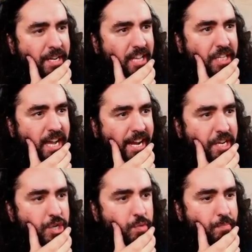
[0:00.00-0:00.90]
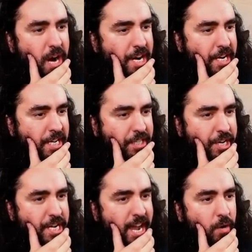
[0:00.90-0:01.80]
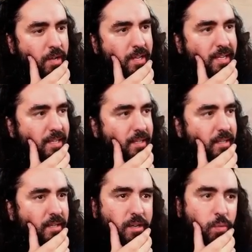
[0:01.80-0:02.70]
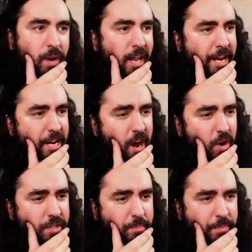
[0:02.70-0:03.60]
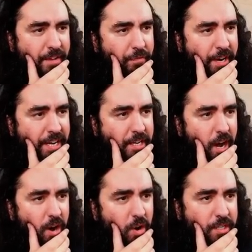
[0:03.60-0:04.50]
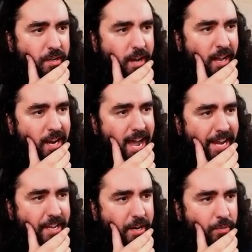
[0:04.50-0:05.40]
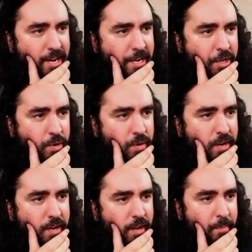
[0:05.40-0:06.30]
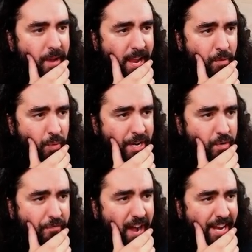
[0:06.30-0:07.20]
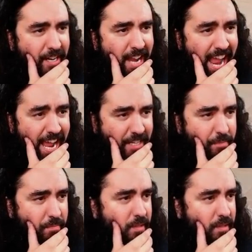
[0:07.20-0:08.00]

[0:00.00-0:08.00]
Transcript: Nothing I can do about it, is there now? Well, they don't. They freaking don't. I like it, I really do. And maybe we do find a land.